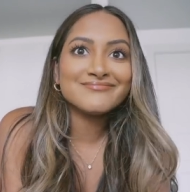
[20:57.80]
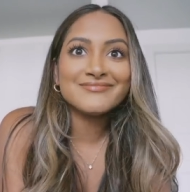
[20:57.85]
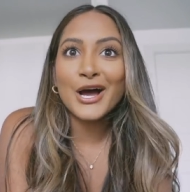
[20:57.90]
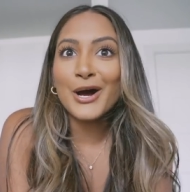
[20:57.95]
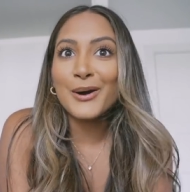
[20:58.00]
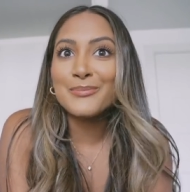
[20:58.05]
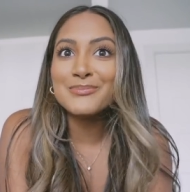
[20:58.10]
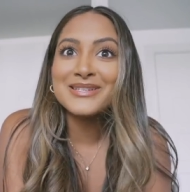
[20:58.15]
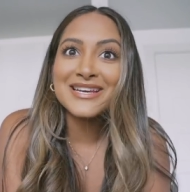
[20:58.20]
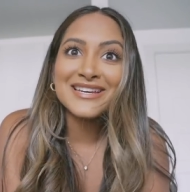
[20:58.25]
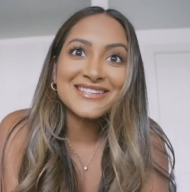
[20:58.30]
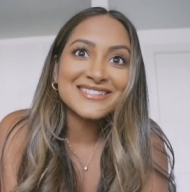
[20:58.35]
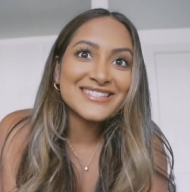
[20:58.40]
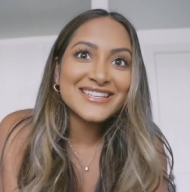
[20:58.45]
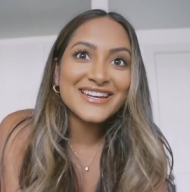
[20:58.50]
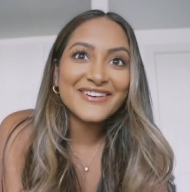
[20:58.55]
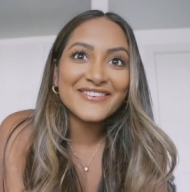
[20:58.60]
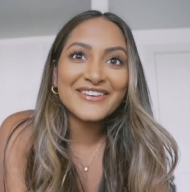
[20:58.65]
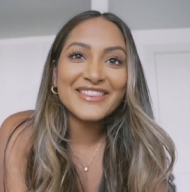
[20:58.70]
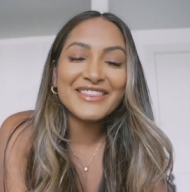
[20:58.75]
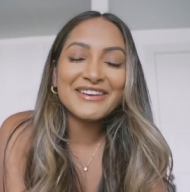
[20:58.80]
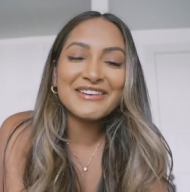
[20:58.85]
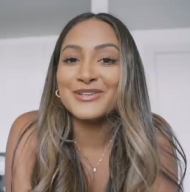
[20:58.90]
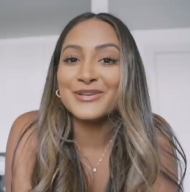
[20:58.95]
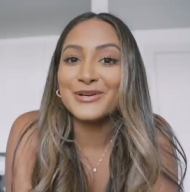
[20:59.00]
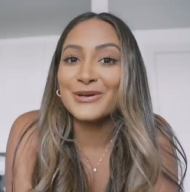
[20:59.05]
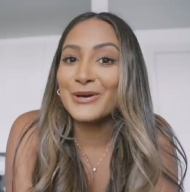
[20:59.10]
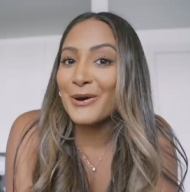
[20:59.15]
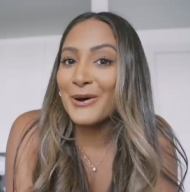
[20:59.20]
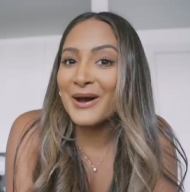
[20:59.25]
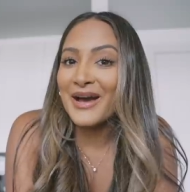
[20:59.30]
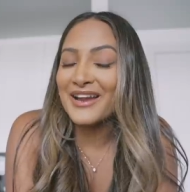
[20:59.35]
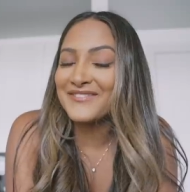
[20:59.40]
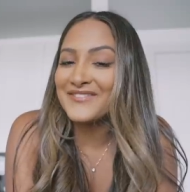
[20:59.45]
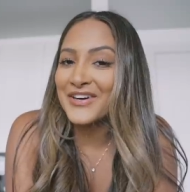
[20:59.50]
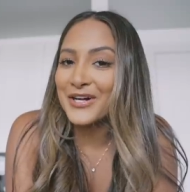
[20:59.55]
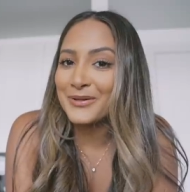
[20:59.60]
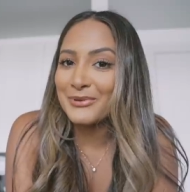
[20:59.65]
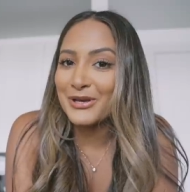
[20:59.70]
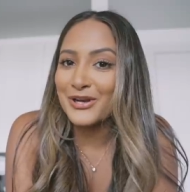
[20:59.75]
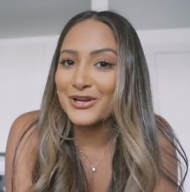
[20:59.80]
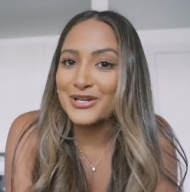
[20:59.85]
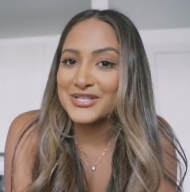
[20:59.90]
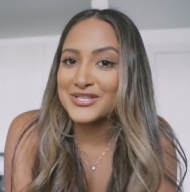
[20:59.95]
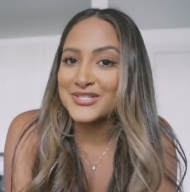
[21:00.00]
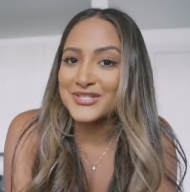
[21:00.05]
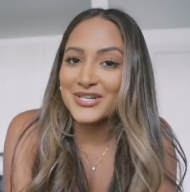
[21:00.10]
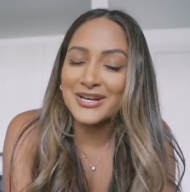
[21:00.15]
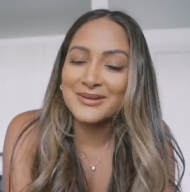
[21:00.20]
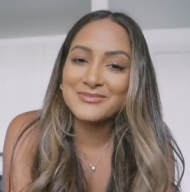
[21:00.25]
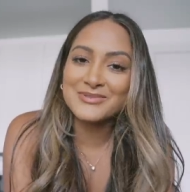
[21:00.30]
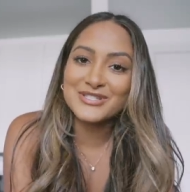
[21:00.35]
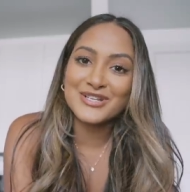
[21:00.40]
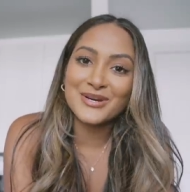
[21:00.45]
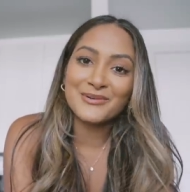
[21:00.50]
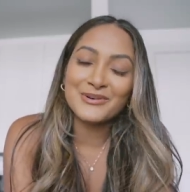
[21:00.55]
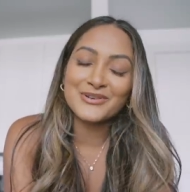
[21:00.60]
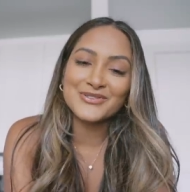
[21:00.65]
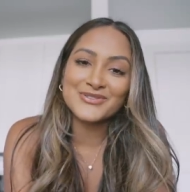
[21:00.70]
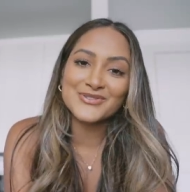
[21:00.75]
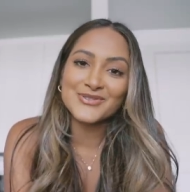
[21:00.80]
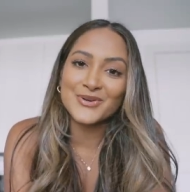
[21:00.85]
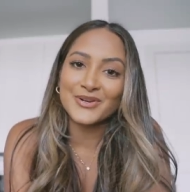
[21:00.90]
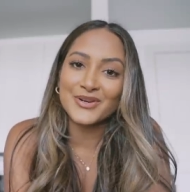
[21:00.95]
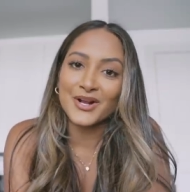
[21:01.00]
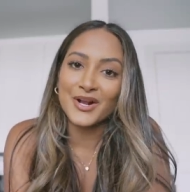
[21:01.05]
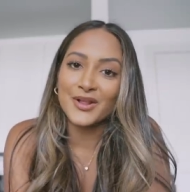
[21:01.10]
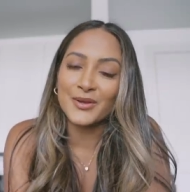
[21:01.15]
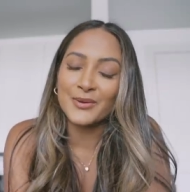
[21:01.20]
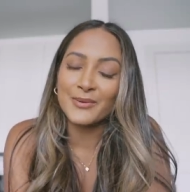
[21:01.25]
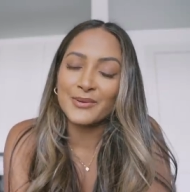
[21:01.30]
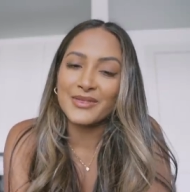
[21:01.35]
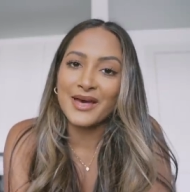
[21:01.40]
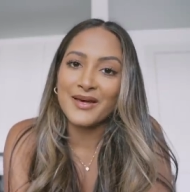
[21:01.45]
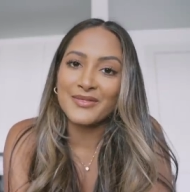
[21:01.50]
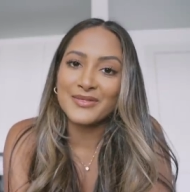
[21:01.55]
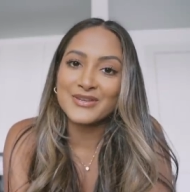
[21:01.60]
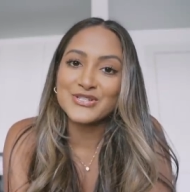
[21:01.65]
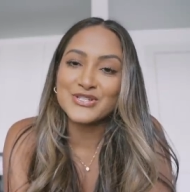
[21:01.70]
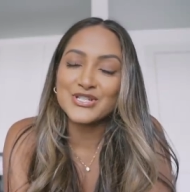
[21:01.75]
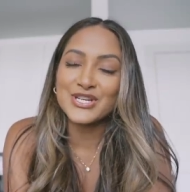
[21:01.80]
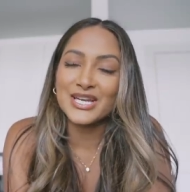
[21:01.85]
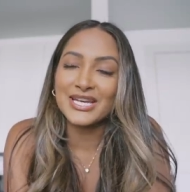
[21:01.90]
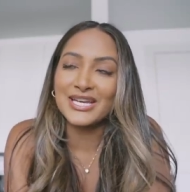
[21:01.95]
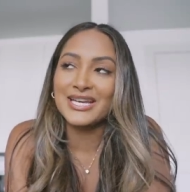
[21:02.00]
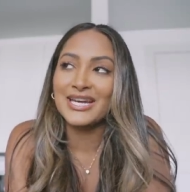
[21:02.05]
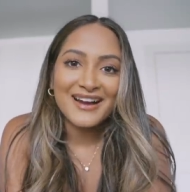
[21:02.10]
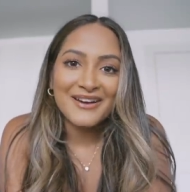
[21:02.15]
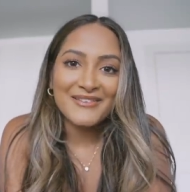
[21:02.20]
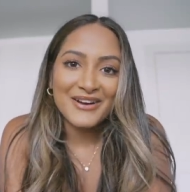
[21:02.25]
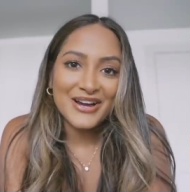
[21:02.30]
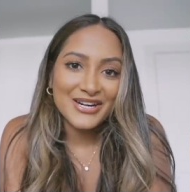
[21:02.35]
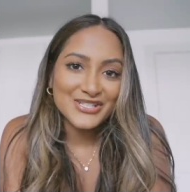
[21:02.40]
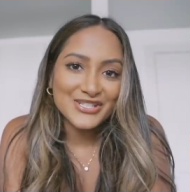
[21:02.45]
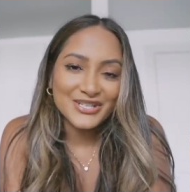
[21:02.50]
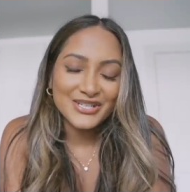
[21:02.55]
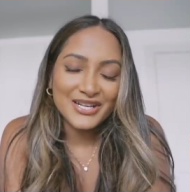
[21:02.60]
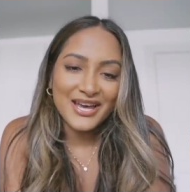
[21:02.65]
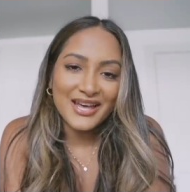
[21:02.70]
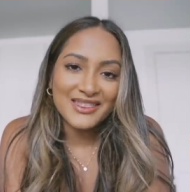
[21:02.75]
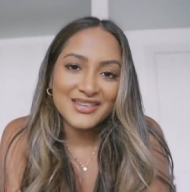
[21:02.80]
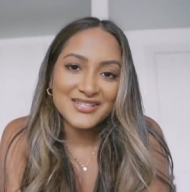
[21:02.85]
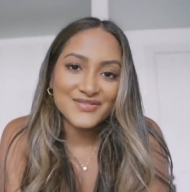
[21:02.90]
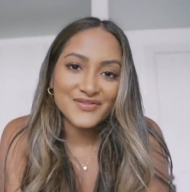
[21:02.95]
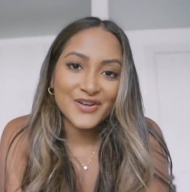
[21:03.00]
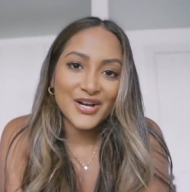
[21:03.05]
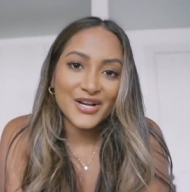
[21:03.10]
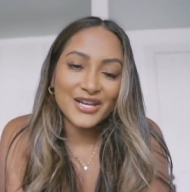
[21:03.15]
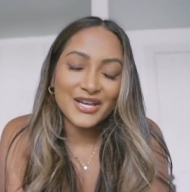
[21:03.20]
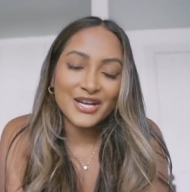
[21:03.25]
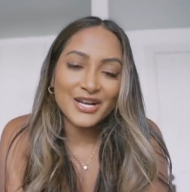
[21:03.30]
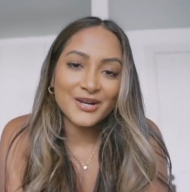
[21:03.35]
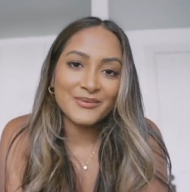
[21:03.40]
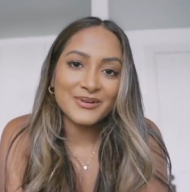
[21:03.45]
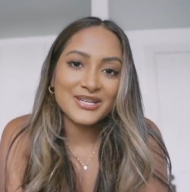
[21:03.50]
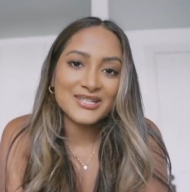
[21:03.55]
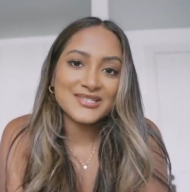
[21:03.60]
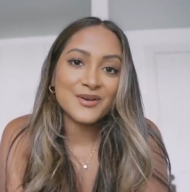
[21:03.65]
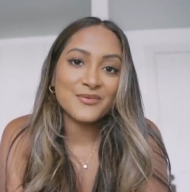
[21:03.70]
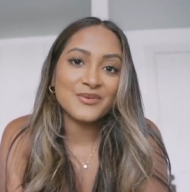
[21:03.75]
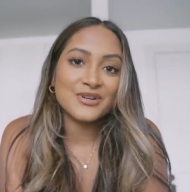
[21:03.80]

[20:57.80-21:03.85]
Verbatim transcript: updates and everything, you can go ahead and follow me on Instagram, so underscore gnarly without the G. I'm actually gonna end this vlog here because I